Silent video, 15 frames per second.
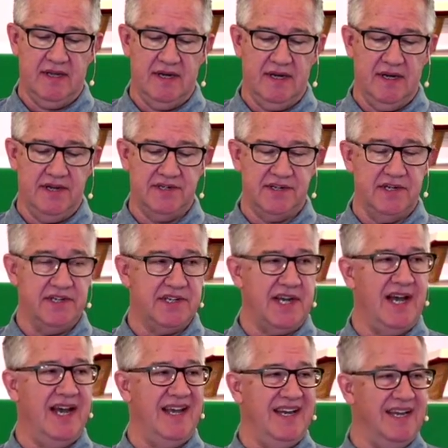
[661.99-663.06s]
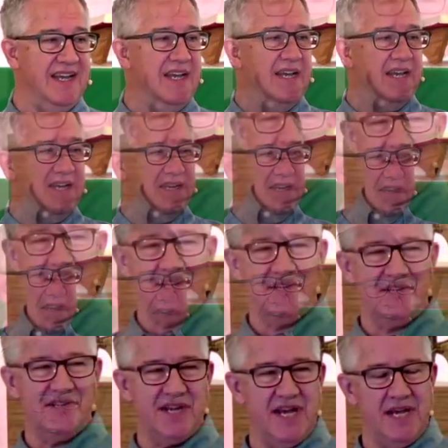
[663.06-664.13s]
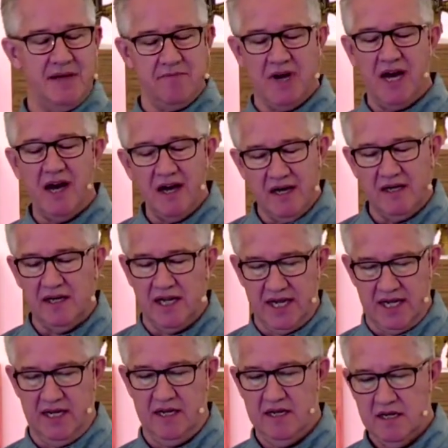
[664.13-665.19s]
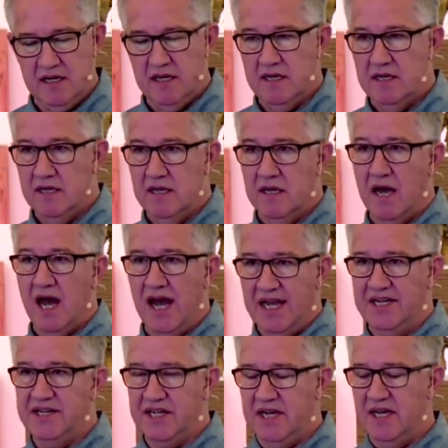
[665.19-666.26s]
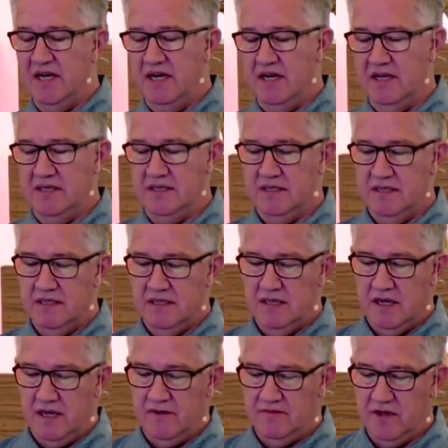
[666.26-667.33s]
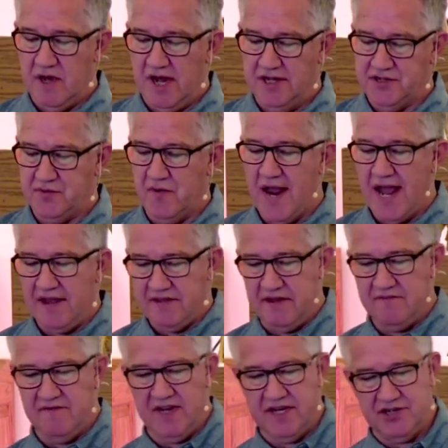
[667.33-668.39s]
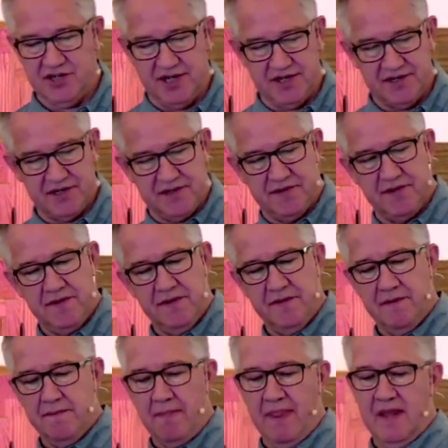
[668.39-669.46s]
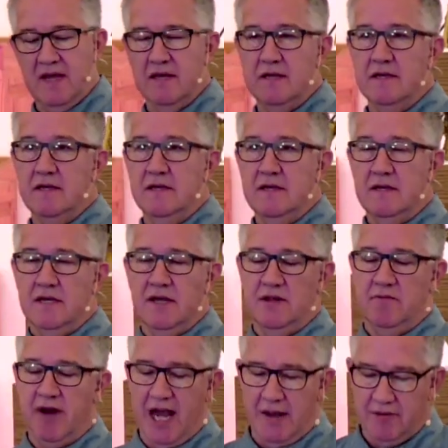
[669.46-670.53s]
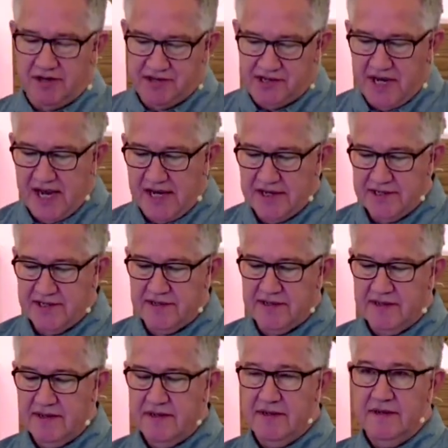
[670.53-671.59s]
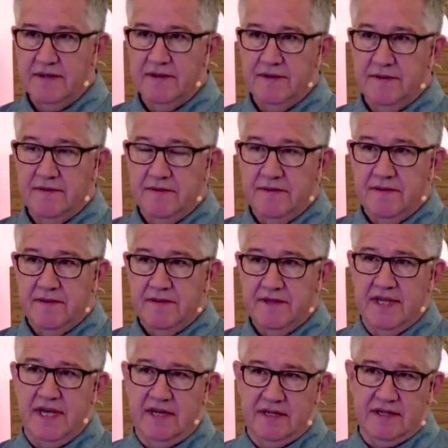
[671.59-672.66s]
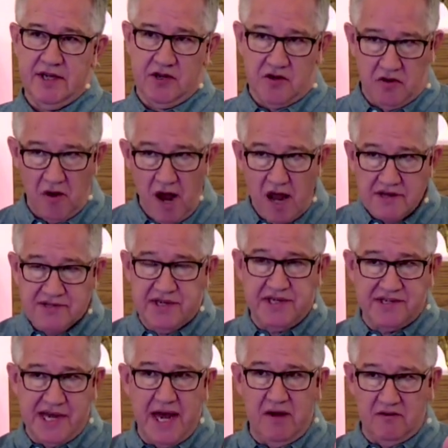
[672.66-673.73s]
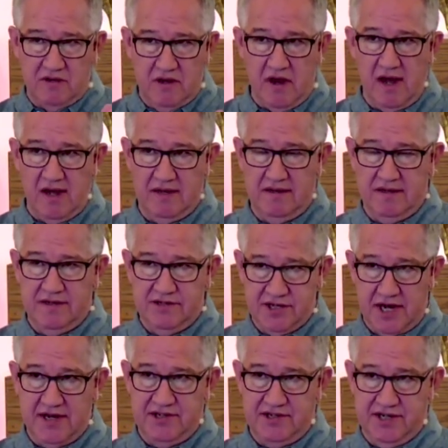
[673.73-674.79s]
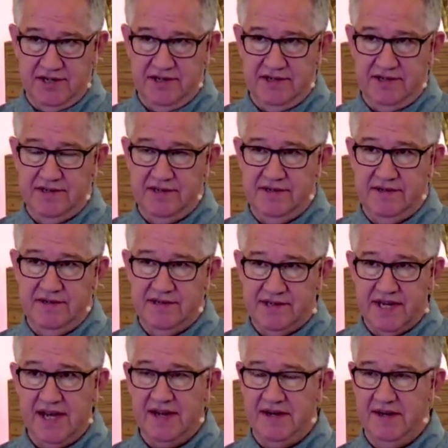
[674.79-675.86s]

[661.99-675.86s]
that it isn't tied into this same ugly idea of God's wrath and vengeance. Now the Bible says that the cross is how God judges sin,